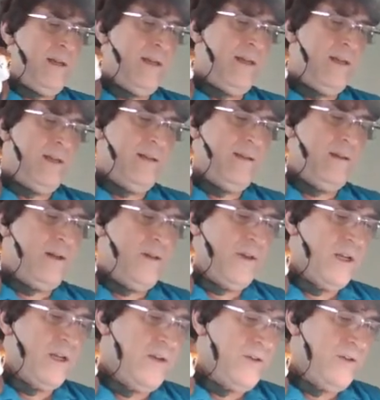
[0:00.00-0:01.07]
the same
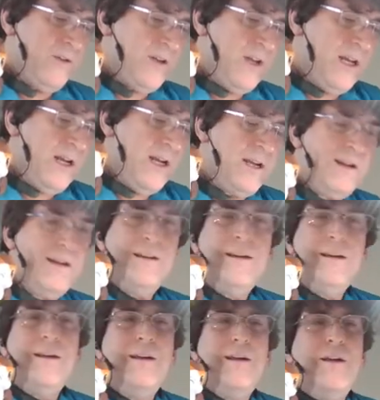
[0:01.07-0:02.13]
thing on the
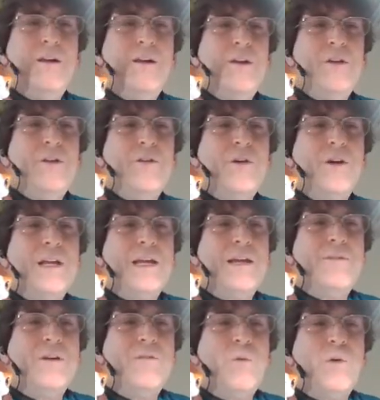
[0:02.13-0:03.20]
other side.
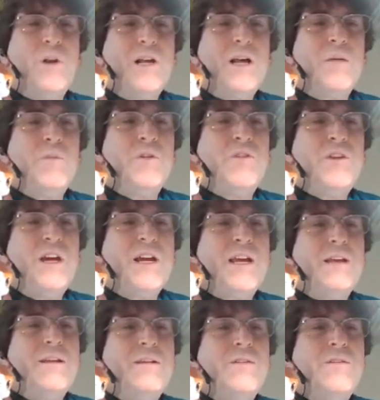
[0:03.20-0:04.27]
So I'm going to give
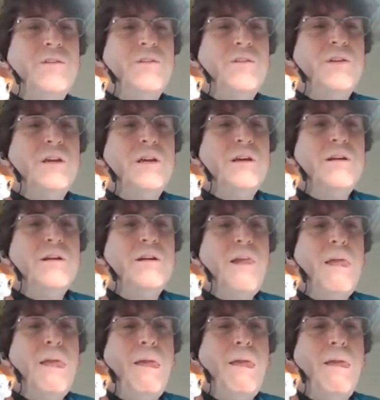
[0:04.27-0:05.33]
everyone a couple
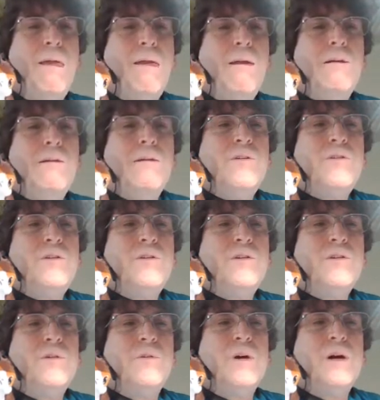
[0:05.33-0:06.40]
seconds
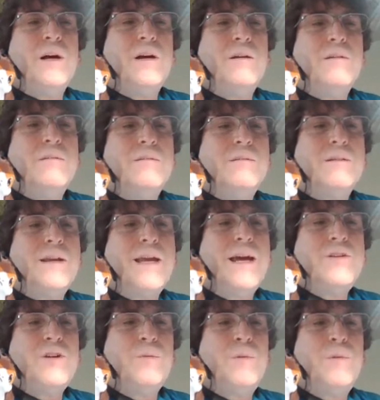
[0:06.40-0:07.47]

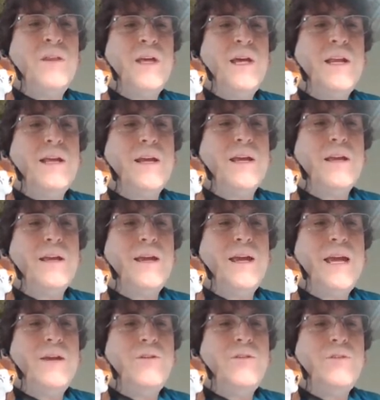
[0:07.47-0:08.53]
to catch
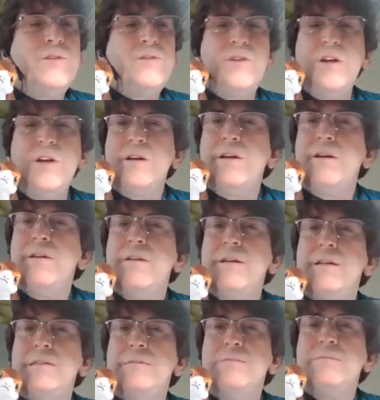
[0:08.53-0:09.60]
up on that in
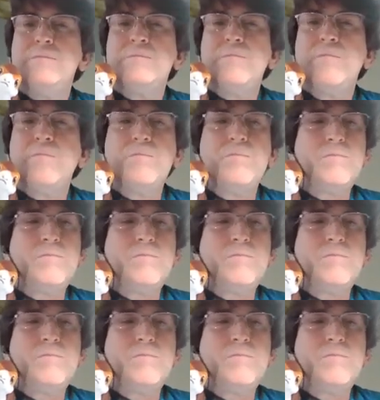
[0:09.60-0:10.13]
case you're stuck.